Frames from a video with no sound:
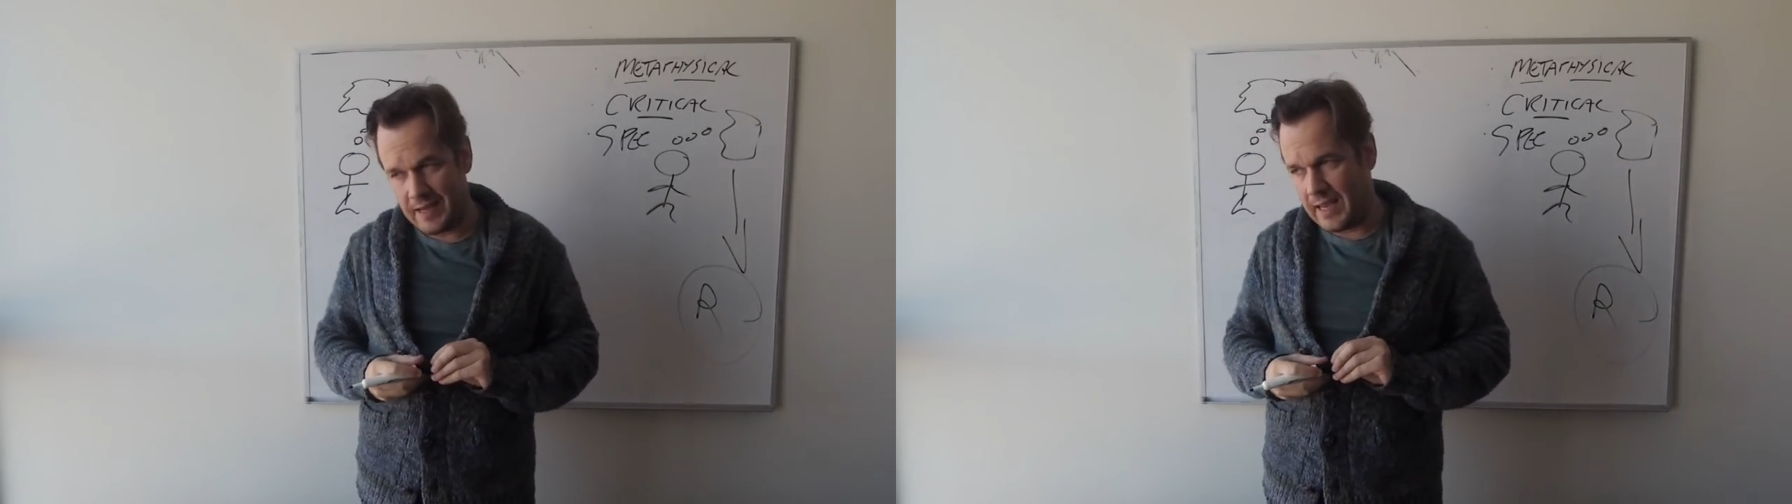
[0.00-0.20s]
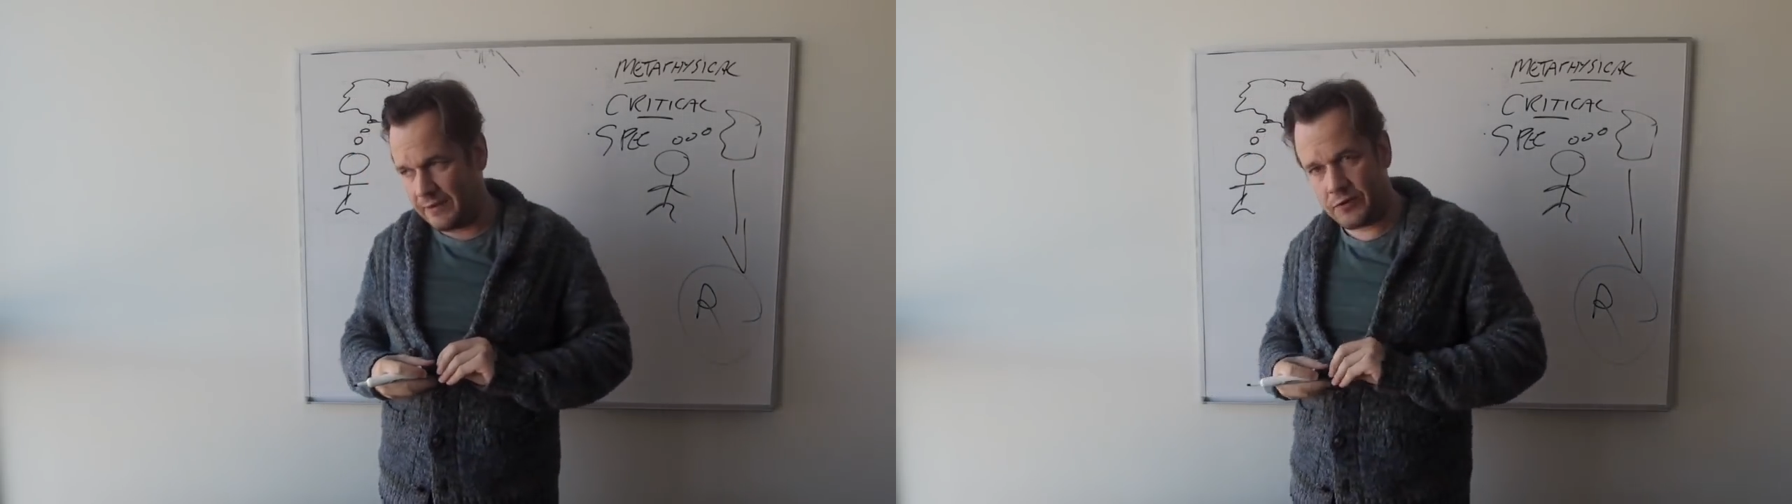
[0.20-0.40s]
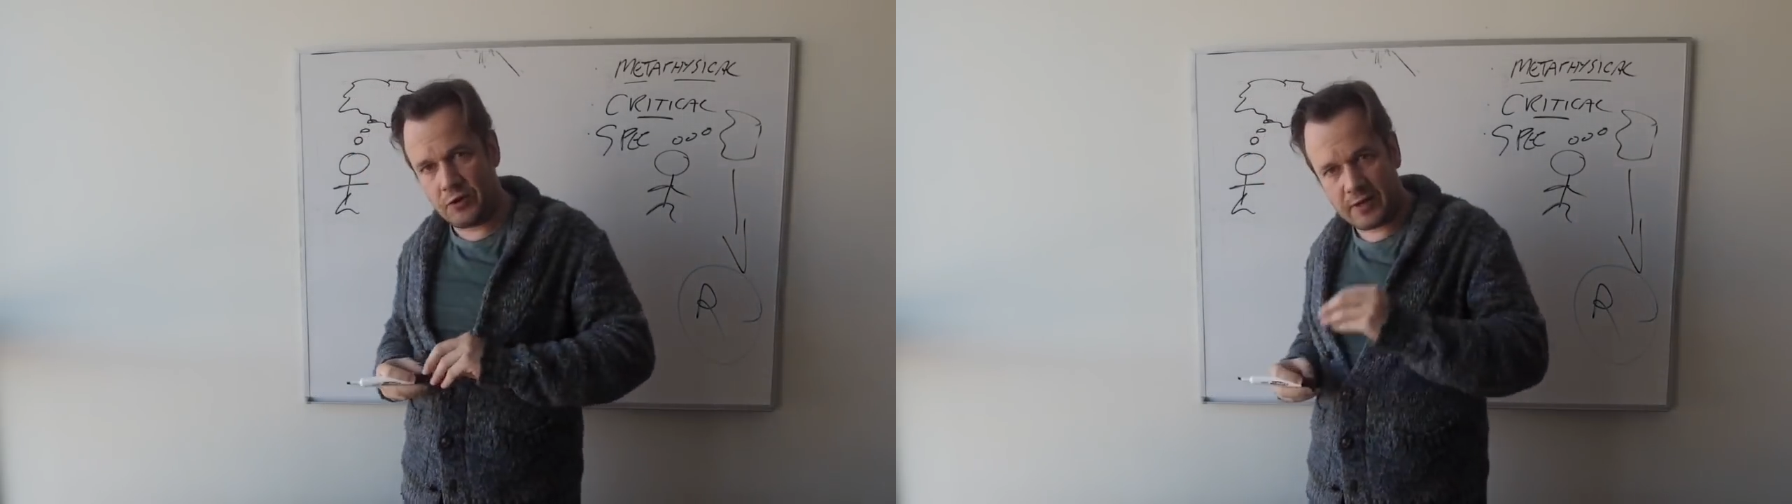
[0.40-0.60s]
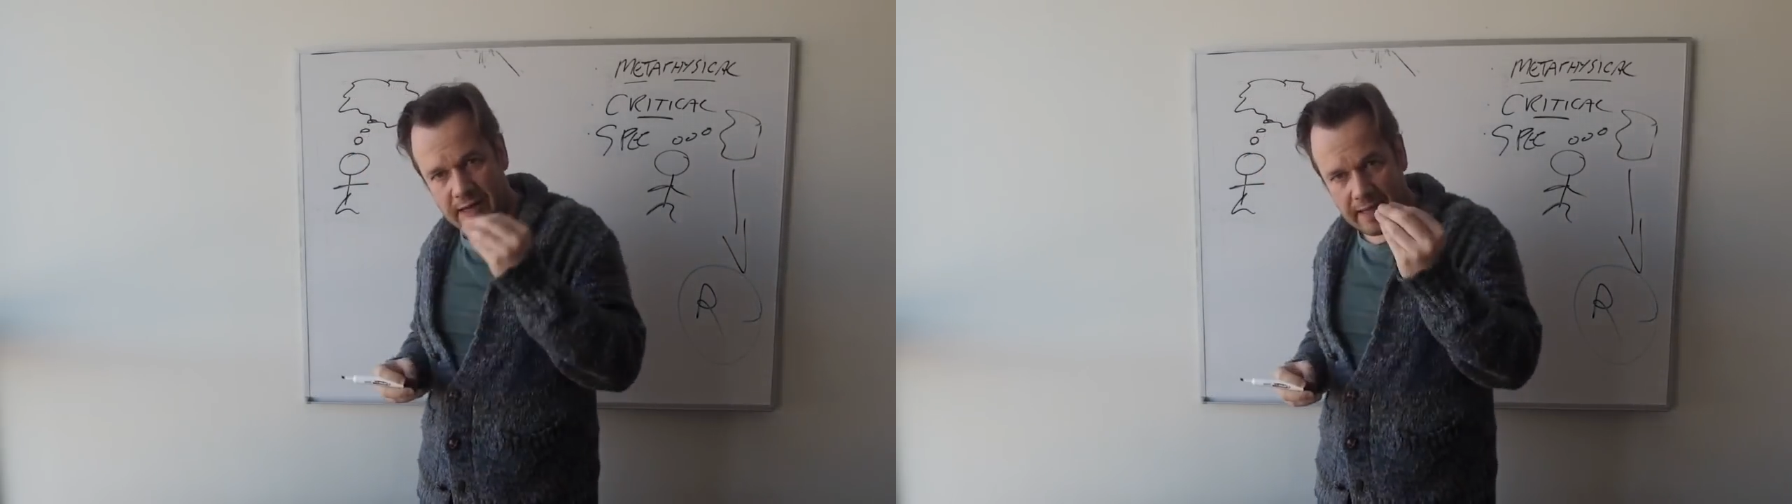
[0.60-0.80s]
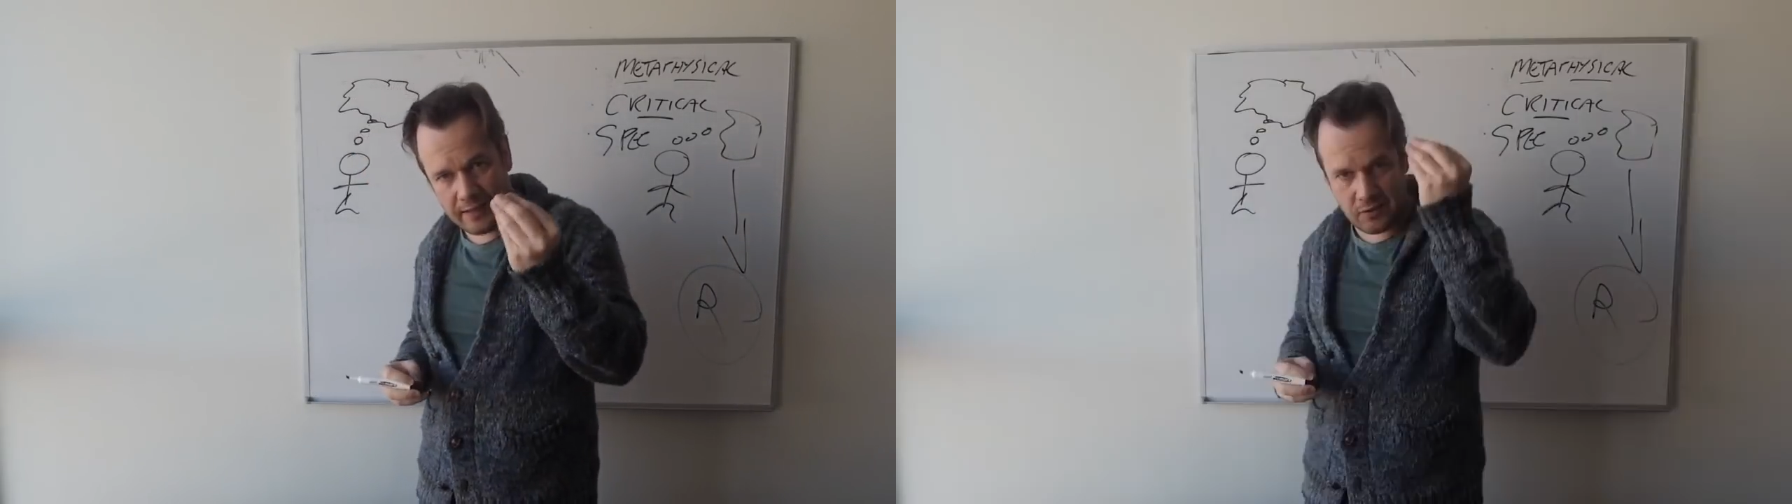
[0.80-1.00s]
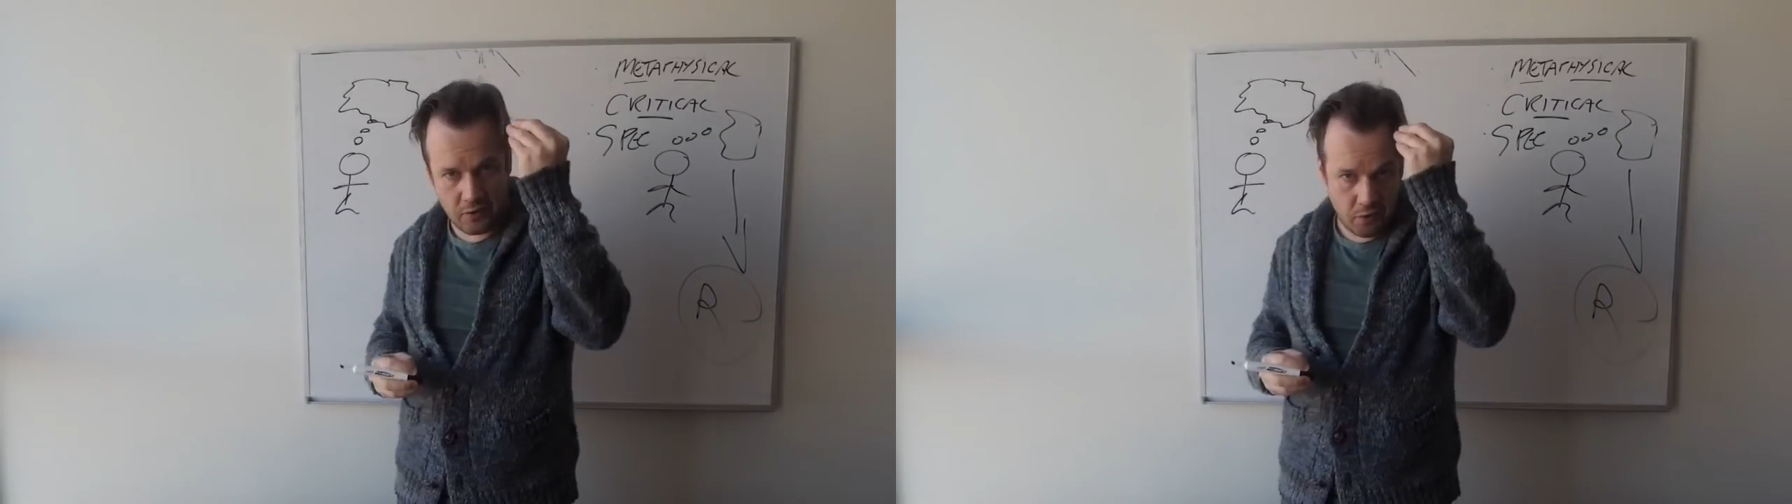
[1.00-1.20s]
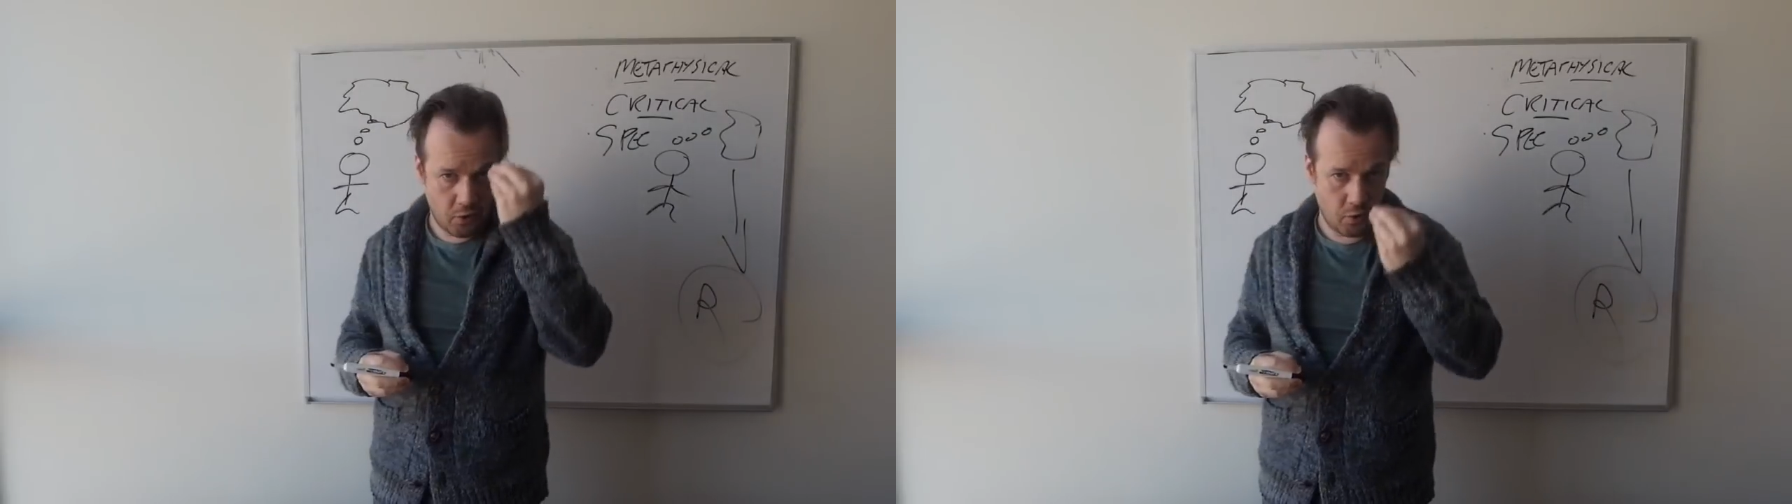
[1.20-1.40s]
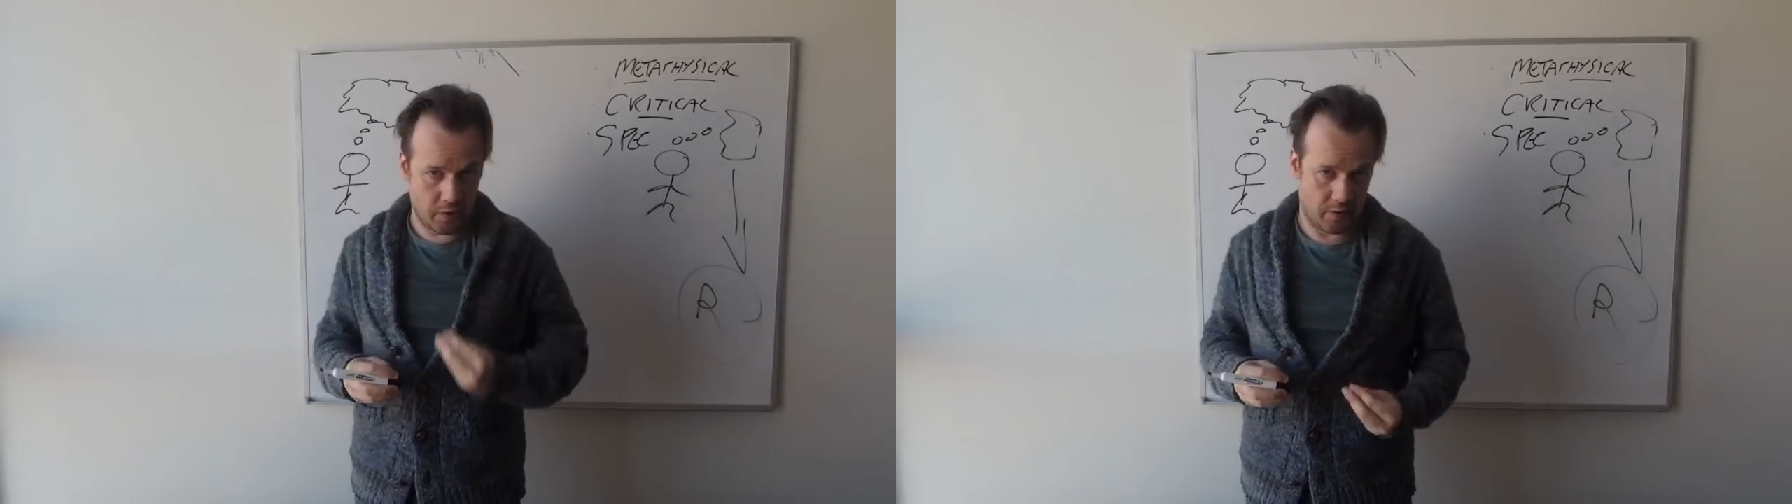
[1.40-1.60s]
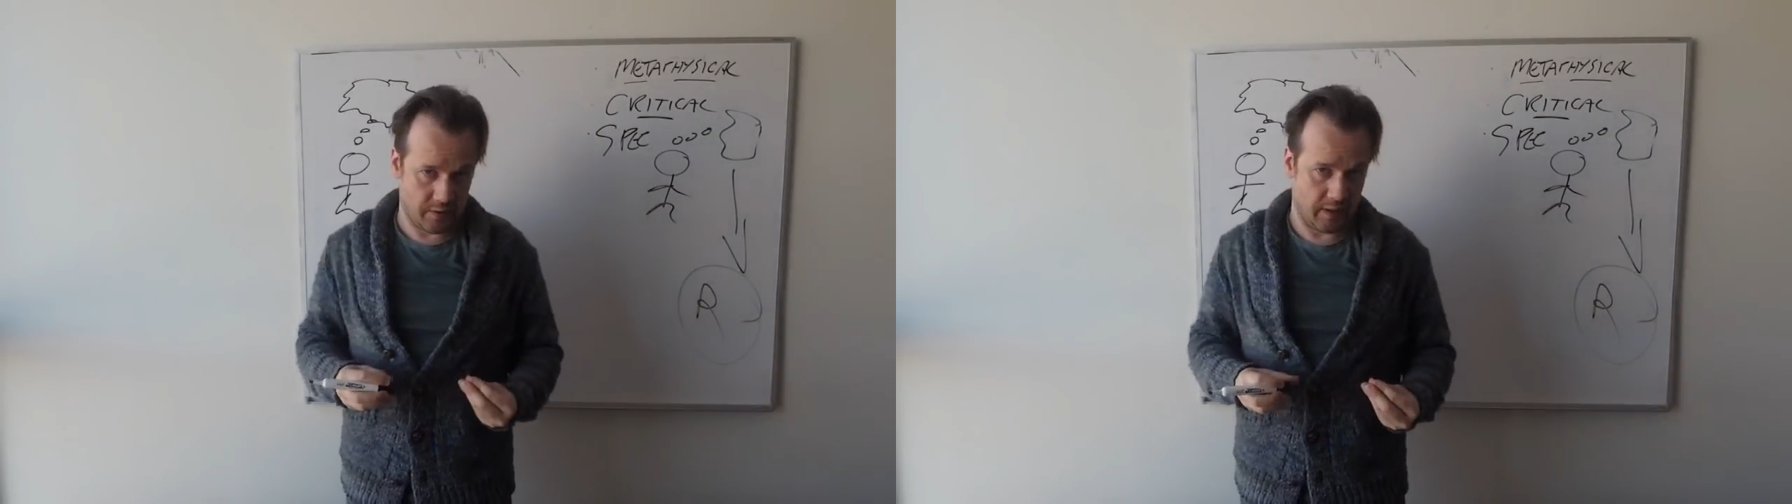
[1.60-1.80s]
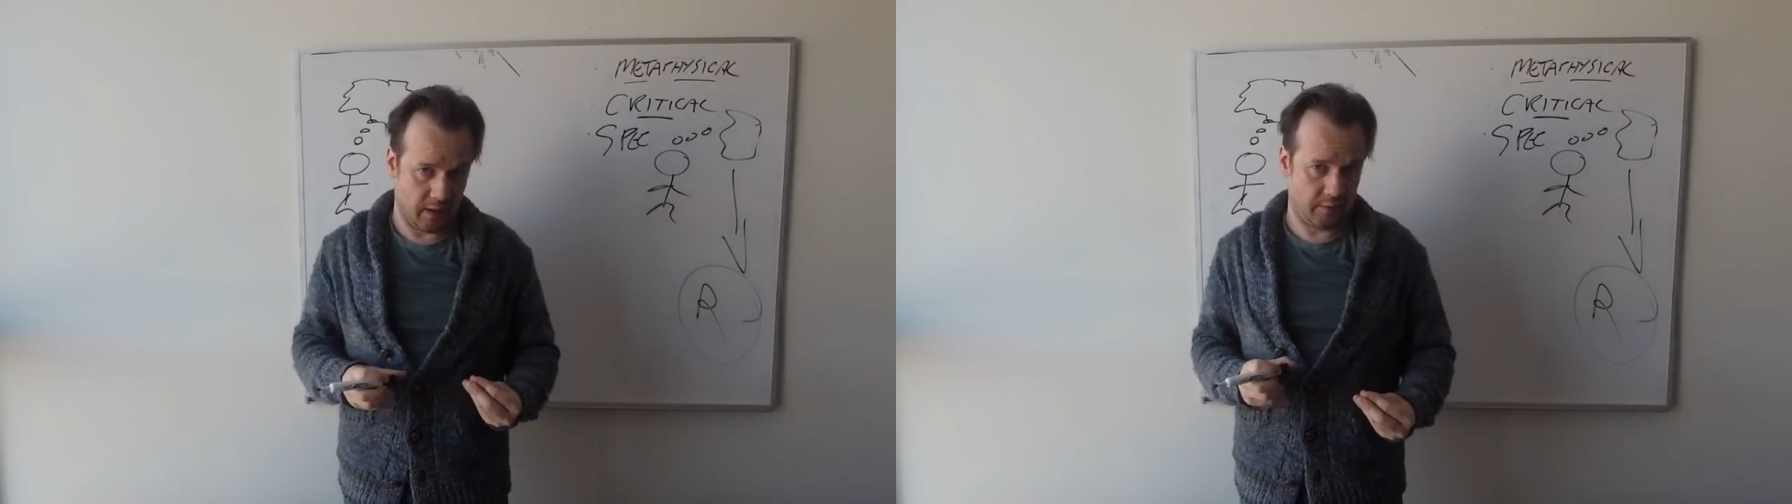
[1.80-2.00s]
if you get to know
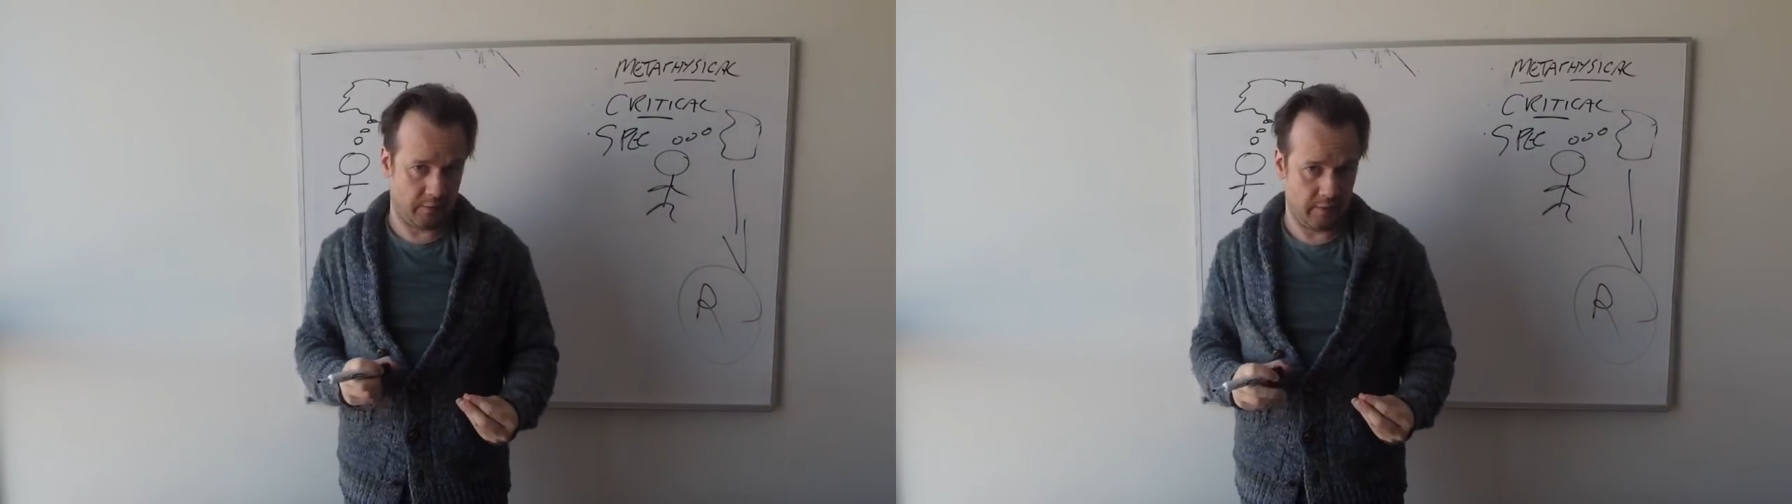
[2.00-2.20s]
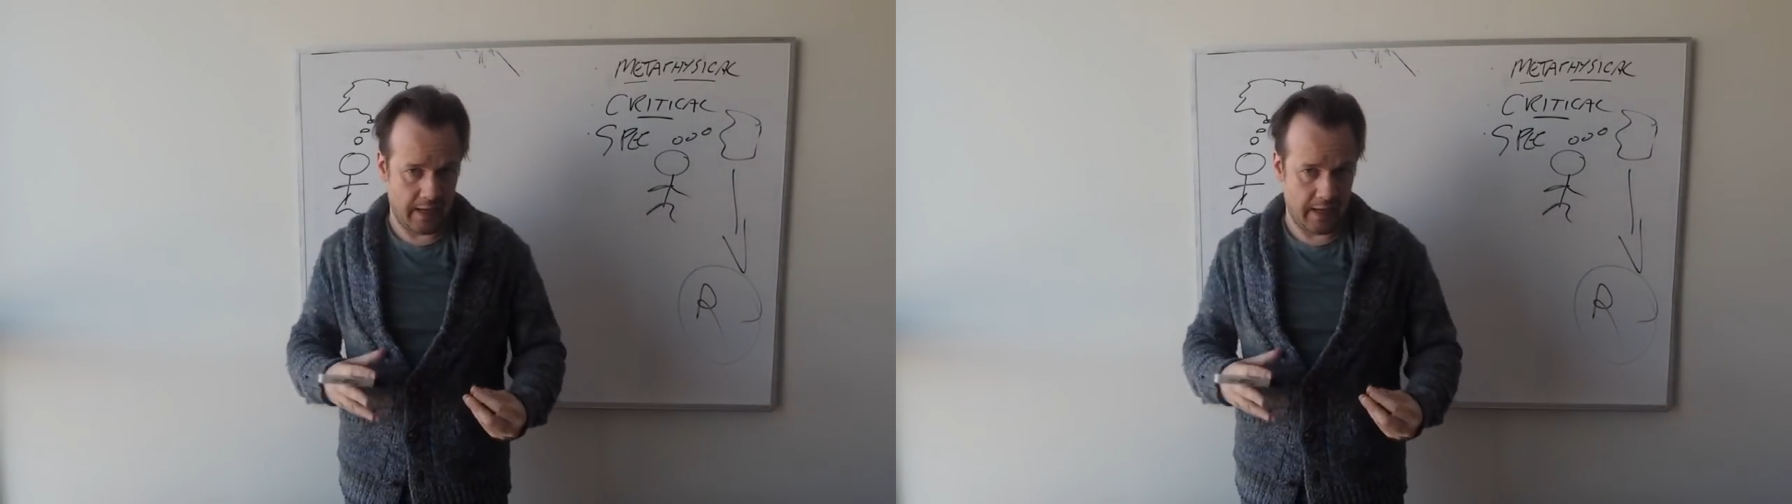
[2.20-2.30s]
yourself,